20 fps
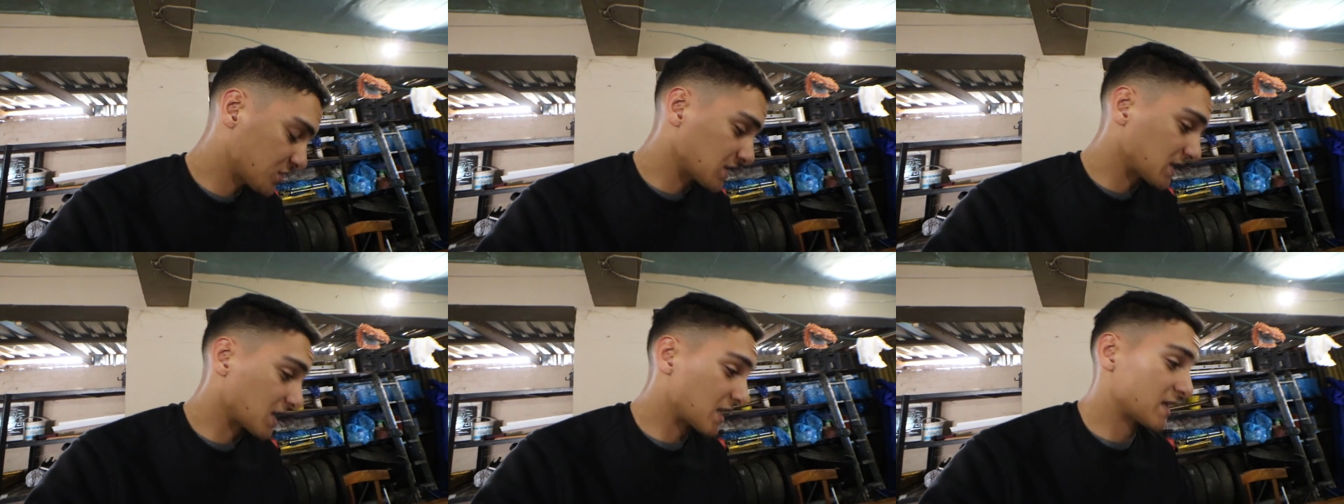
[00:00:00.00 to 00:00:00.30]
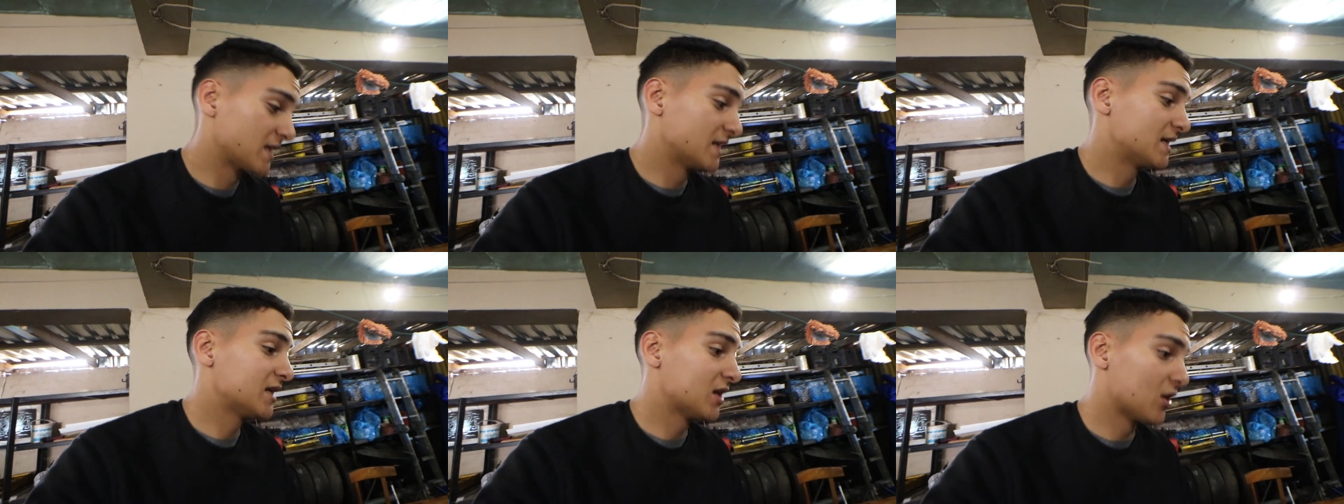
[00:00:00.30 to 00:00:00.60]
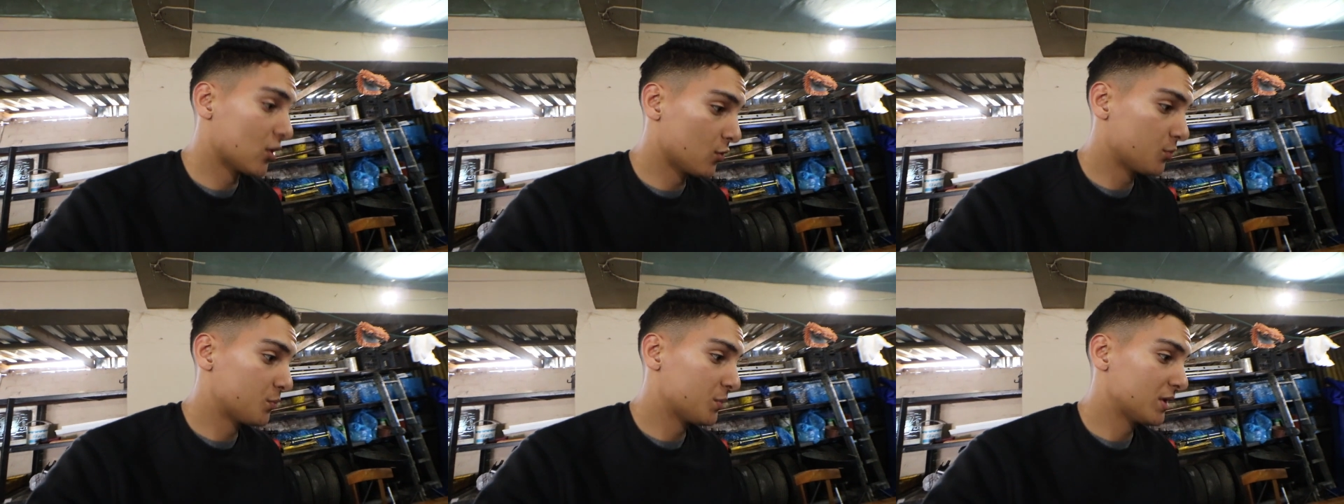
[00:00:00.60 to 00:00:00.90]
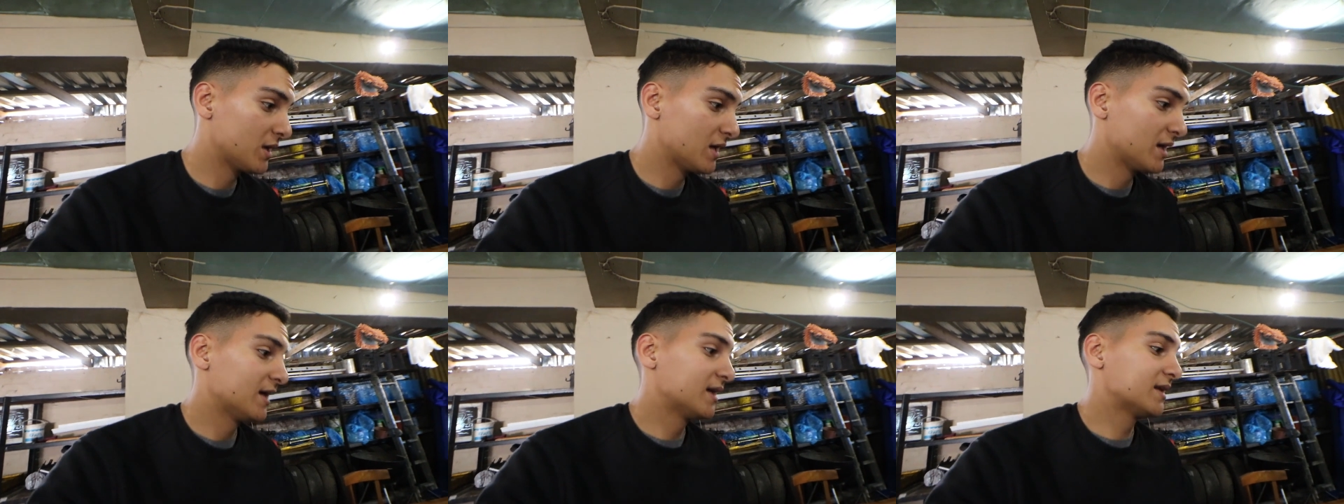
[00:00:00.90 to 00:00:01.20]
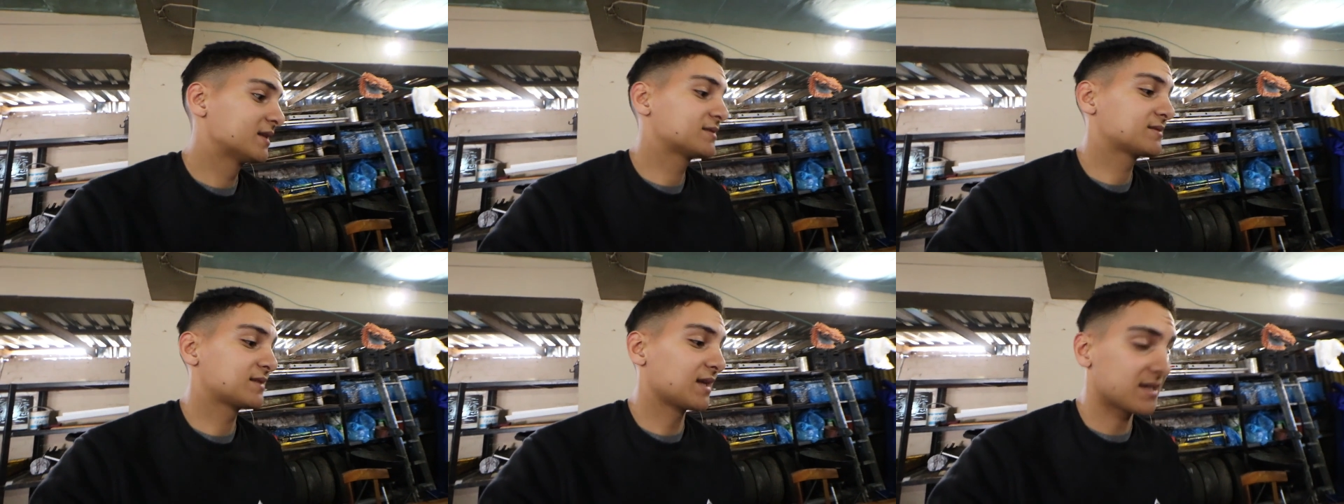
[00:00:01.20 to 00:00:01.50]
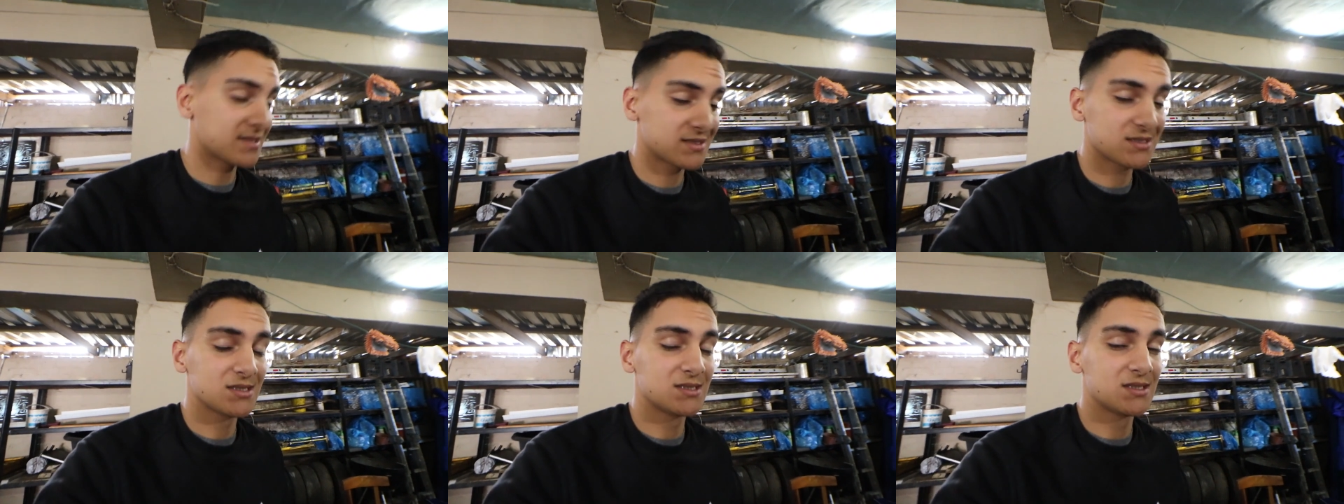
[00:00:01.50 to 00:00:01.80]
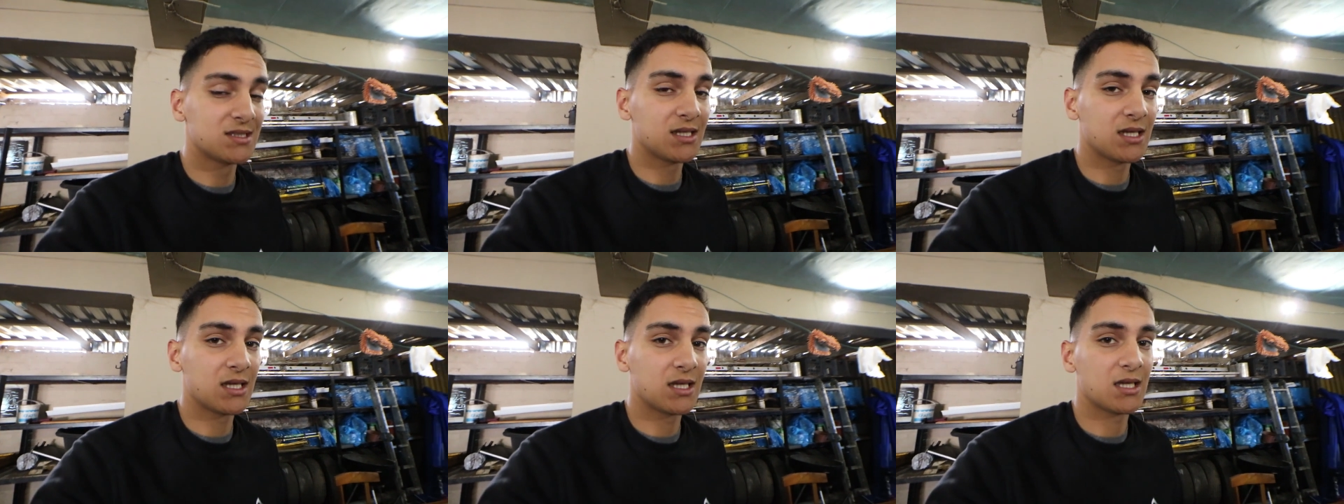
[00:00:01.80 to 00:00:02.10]
which I really hope does the
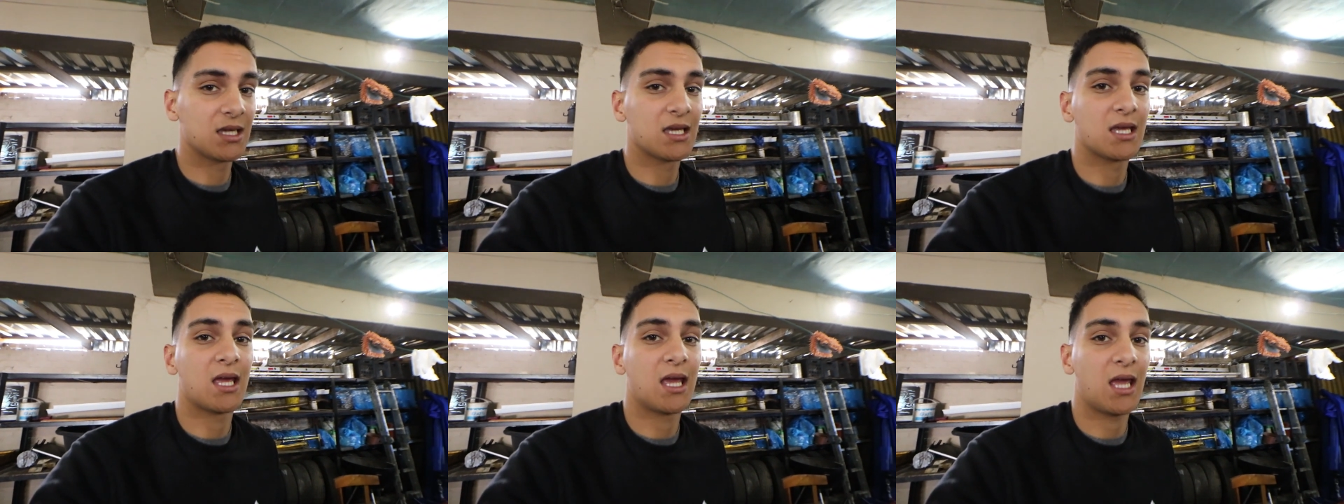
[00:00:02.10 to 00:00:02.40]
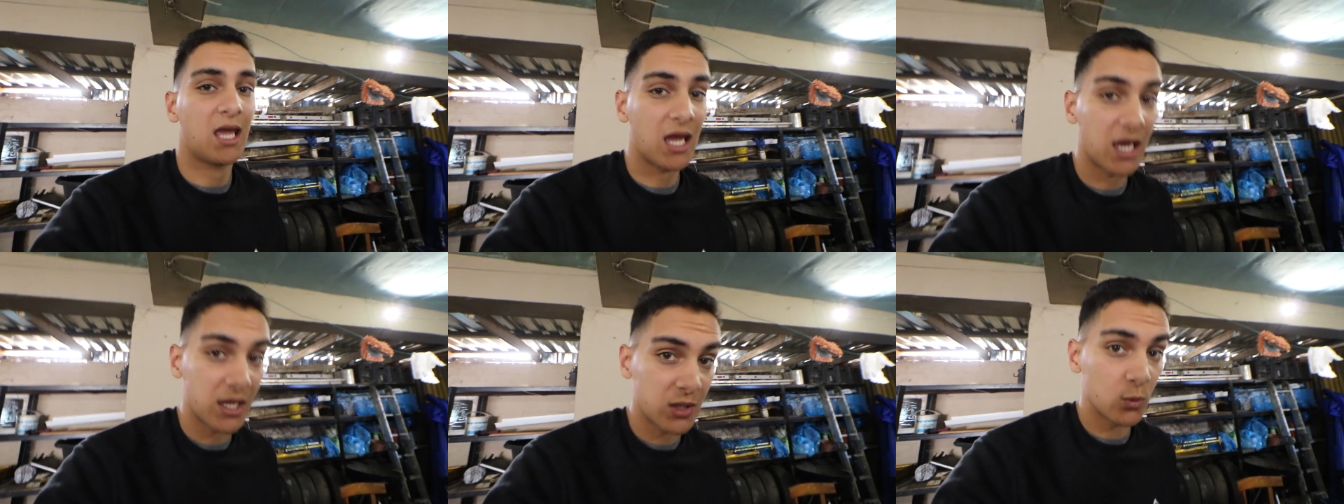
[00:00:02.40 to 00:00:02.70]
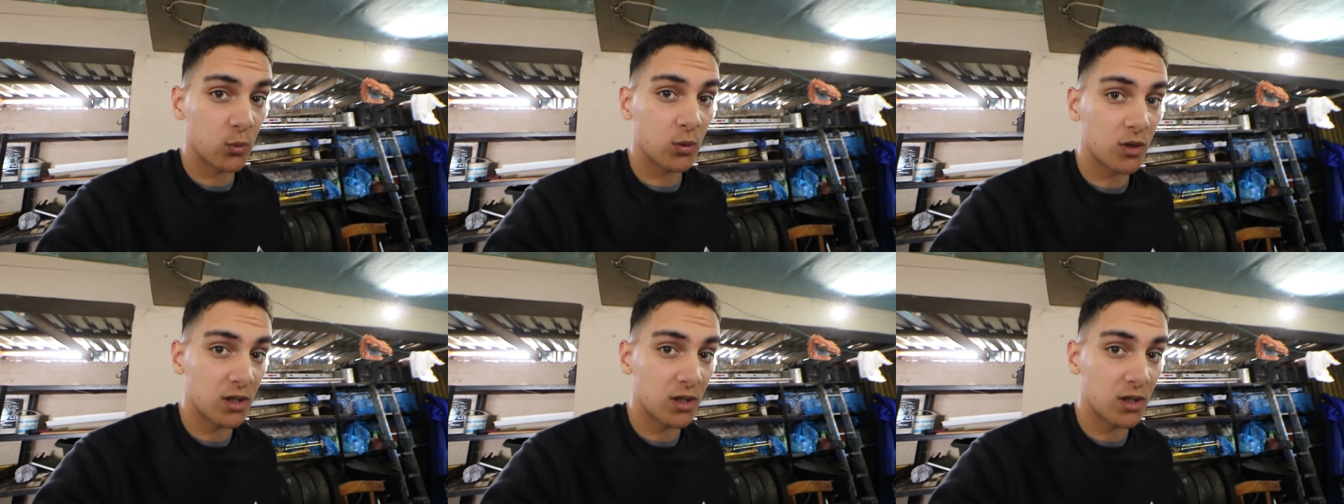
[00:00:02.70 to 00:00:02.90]
trick and